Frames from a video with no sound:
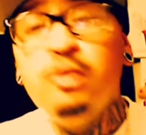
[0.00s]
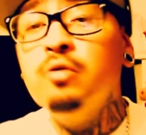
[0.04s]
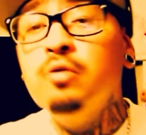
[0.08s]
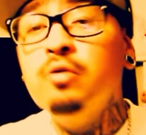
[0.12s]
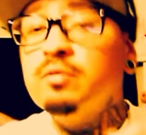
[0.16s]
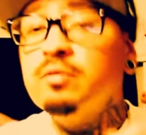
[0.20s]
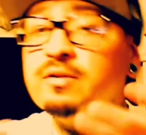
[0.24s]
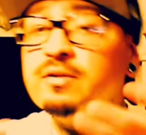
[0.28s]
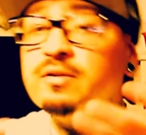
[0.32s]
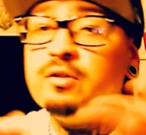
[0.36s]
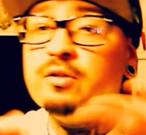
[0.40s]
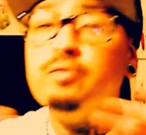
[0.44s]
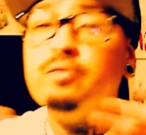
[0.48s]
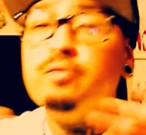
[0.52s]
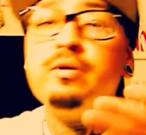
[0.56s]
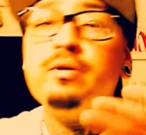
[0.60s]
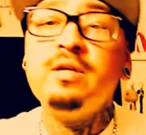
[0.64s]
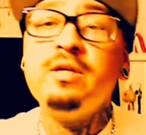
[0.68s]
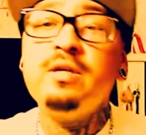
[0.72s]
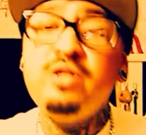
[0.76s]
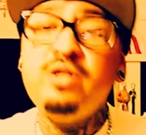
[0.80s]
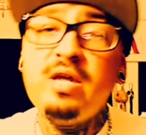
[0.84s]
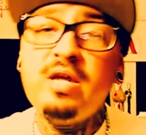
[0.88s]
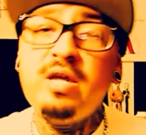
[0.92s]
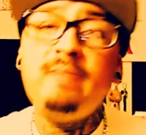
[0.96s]
You'll
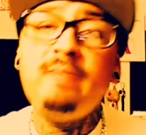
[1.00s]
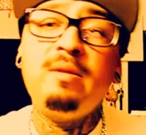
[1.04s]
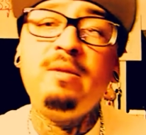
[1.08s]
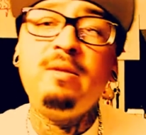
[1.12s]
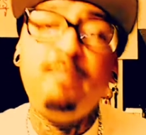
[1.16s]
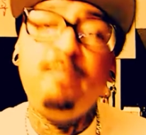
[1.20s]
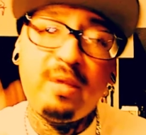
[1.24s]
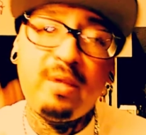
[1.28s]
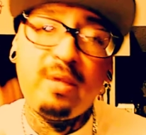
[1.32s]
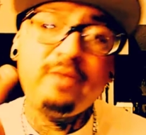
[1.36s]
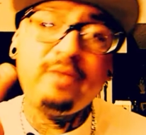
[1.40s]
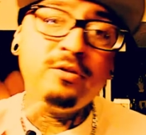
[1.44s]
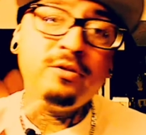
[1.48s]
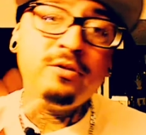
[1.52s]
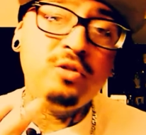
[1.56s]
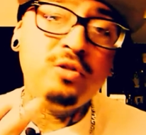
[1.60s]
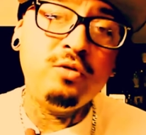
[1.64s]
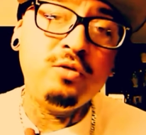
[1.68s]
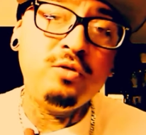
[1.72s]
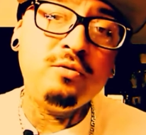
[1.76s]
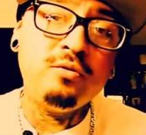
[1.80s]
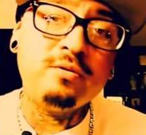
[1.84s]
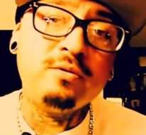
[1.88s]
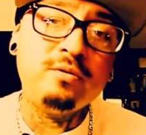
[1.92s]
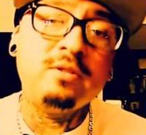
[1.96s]
get jammed up by the
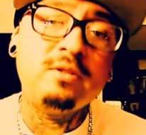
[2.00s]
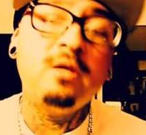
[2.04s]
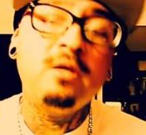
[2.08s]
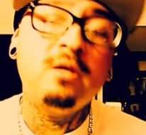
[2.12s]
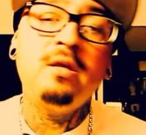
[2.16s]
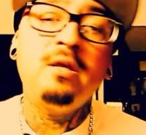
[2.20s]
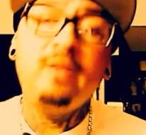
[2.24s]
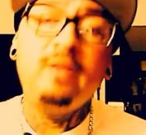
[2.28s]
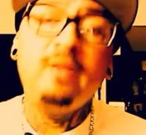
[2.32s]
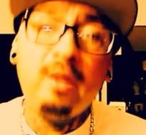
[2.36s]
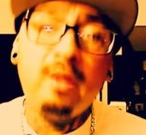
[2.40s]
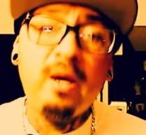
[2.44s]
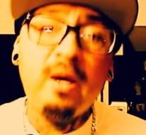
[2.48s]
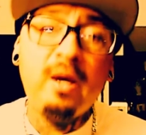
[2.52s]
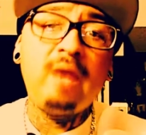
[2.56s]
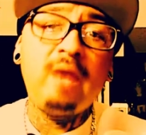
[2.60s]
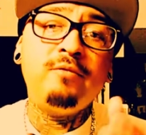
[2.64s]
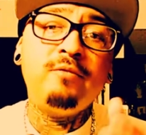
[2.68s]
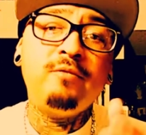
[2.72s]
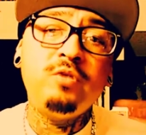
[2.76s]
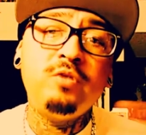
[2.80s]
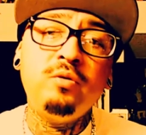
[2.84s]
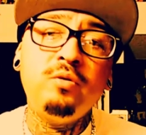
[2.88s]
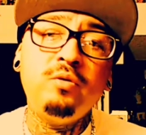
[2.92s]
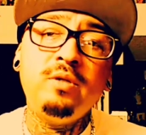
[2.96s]
twos. They'll
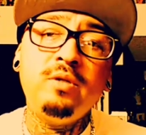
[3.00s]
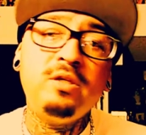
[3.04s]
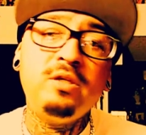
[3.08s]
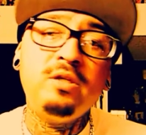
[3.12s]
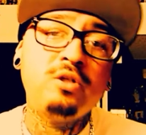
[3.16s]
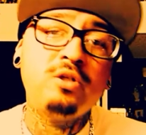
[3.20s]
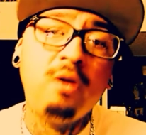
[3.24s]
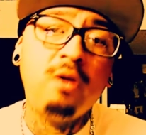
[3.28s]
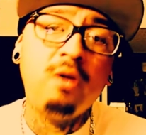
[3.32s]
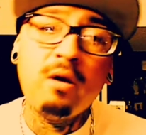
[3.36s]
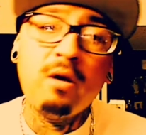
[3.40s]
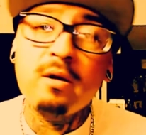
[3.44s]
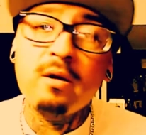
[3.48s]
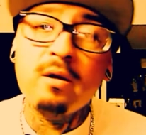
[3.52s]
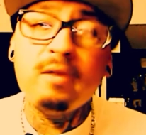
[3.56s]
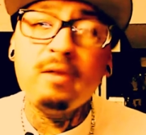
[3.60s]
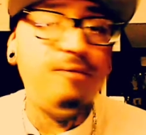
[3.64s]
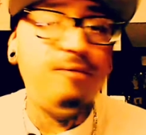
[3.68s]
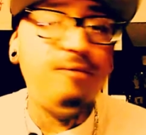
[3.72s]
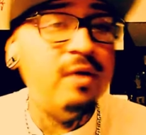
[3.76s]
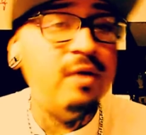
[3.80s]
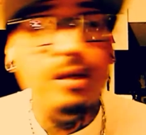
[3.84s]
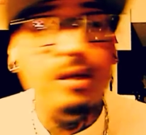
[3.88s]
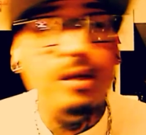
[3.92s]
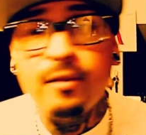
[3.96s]
have two in each car,
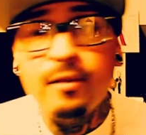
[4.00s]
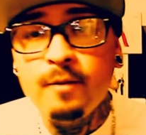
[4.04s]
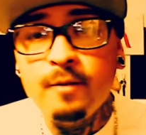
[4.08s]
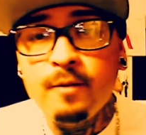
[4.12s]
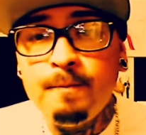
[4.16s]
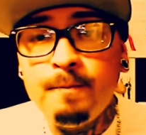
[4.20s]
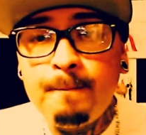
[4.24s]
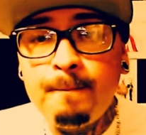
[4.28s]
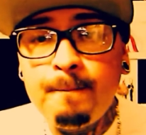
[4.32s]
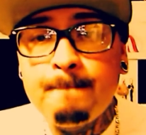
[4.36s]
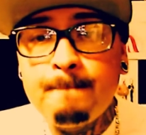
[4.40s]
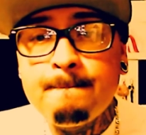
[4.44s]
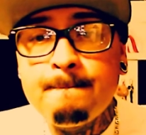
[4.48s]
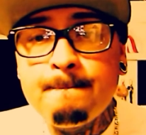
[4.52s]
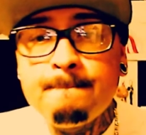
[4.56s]
if anything.